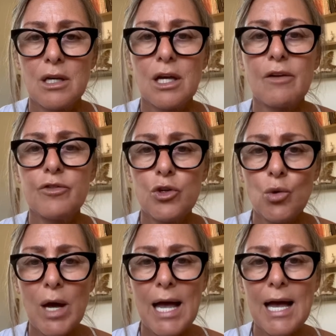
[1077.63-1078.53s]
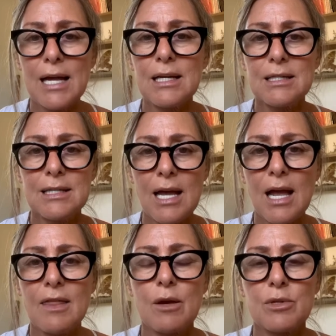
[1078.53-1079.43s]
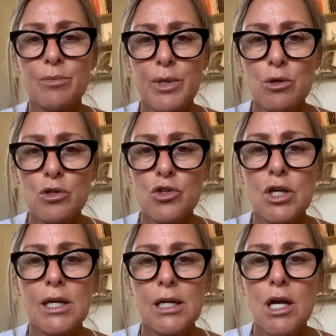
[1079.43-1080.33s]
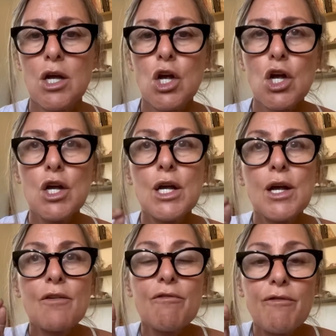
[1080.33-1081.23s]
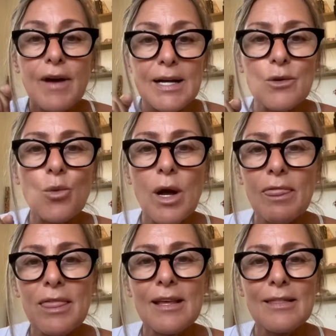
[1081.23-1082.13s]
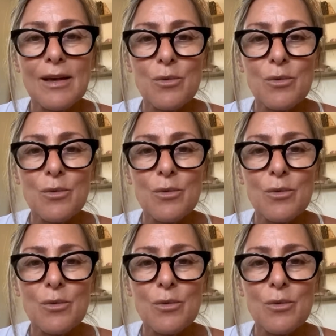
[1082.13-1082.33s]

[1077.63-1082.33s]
If you had a day that was pure shit, find one thing that